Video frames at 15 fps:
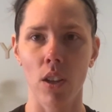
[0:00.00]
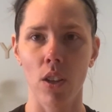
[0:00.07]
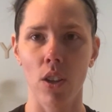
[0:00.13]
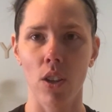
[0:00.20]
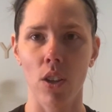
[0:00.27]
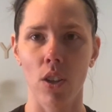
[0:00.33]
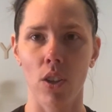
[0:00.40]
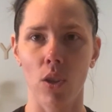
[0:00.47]

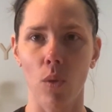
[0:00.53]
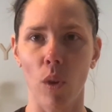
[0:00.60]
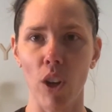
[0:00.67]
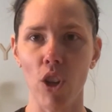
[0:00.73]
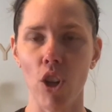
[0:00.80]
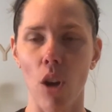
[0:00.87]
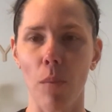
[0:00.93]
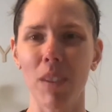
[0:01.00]

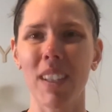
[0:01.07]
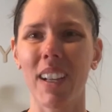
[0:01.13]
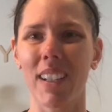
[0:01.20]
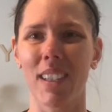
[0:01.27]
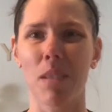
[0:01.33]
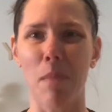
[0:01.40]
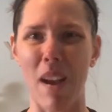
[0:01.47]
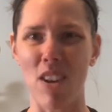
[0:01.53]
squish, almost like a
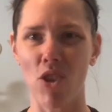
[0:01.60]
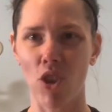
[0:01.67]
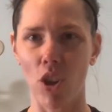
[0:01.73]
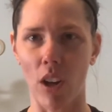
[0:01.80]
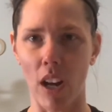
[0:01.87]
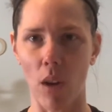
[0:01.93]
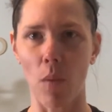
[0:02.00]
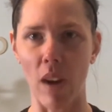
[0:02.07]
sponge. You
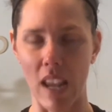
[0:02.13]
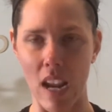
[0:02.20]
kind of want to